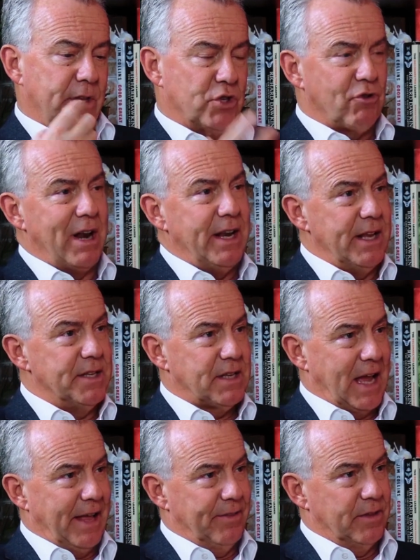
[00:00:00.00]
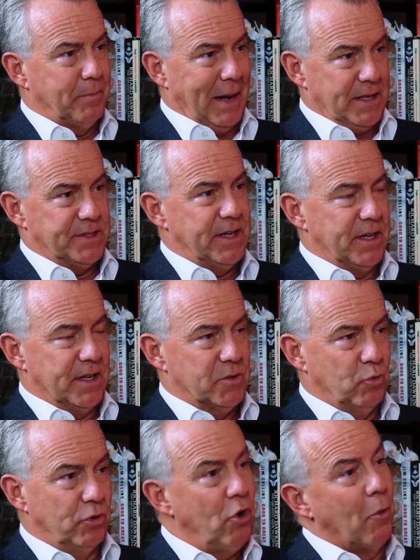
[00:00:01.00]
Israelis and the
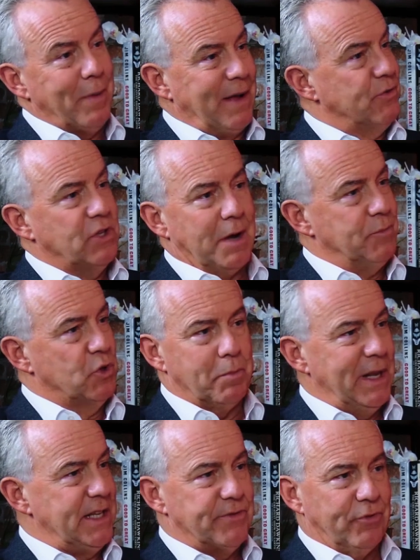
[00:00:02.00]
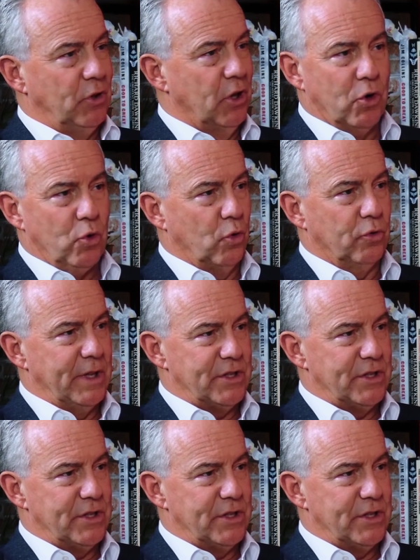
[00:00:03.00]
Palestinians will not be able to come to a peaceful accord.